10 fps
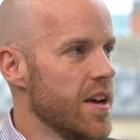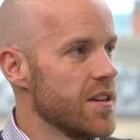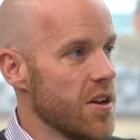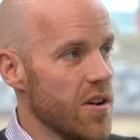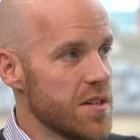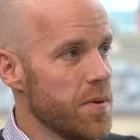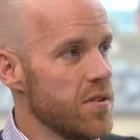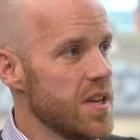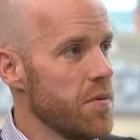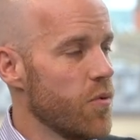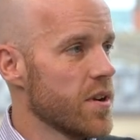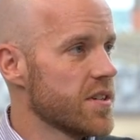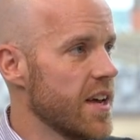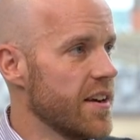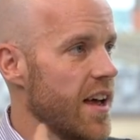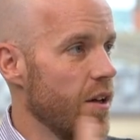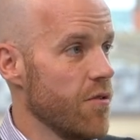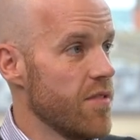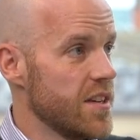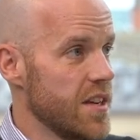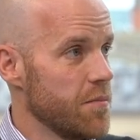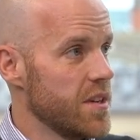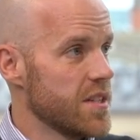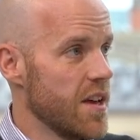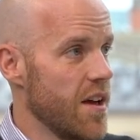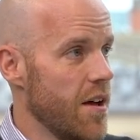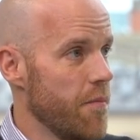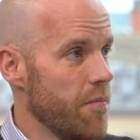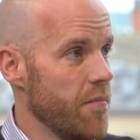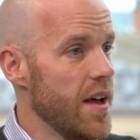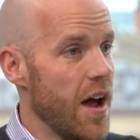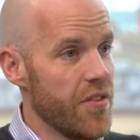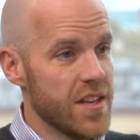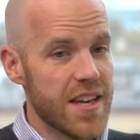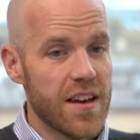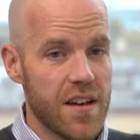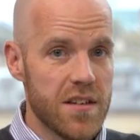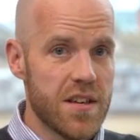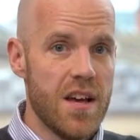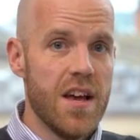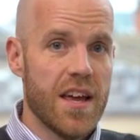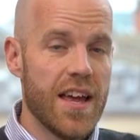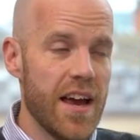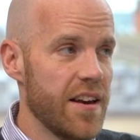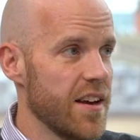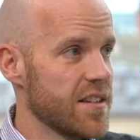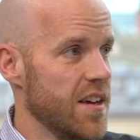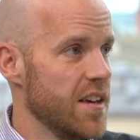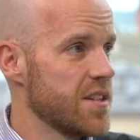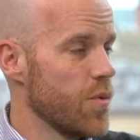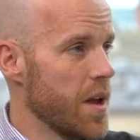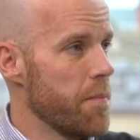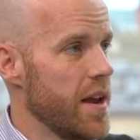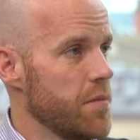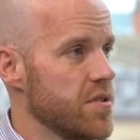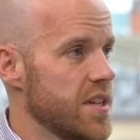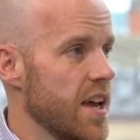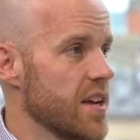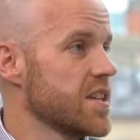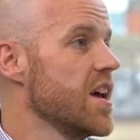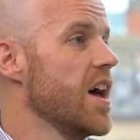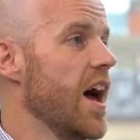So as a blue team, if we understand how the red teamers, how the attackers can gain access, we can better protect.